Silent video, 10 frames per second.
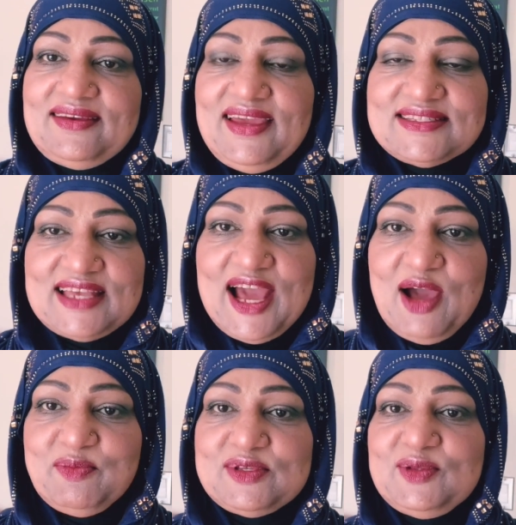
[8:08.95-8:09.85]
It's
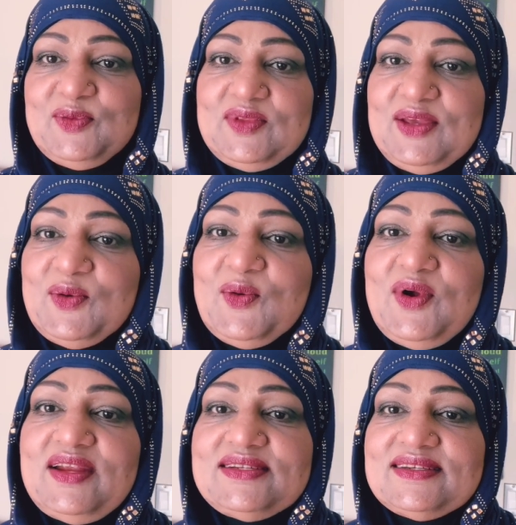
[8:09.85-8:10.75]
absolutely
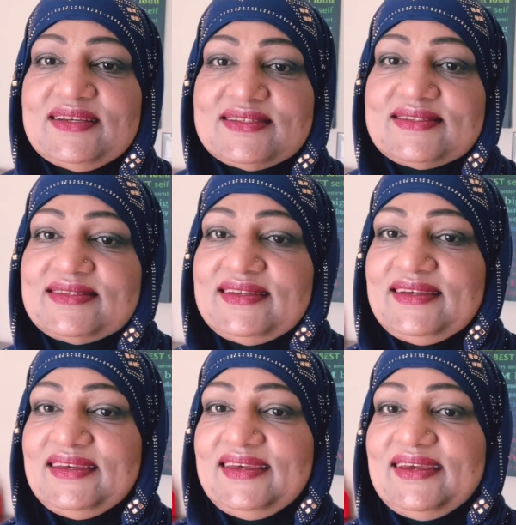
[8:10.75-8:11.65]
gorgeous.
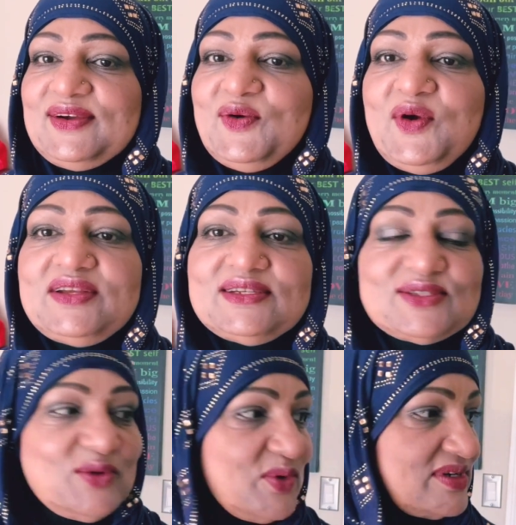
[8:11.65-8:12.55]
Gorgeous,
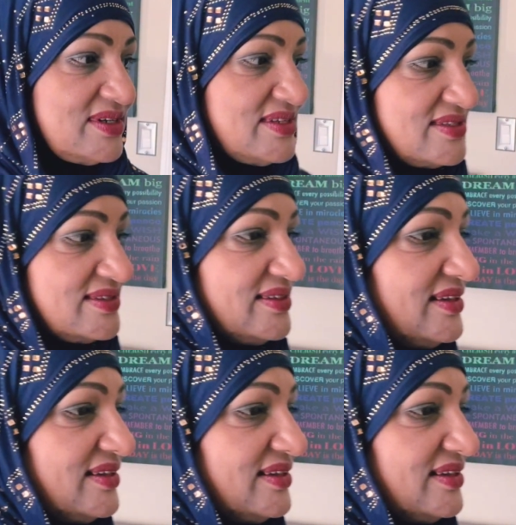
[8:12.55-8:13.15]
gorgeous.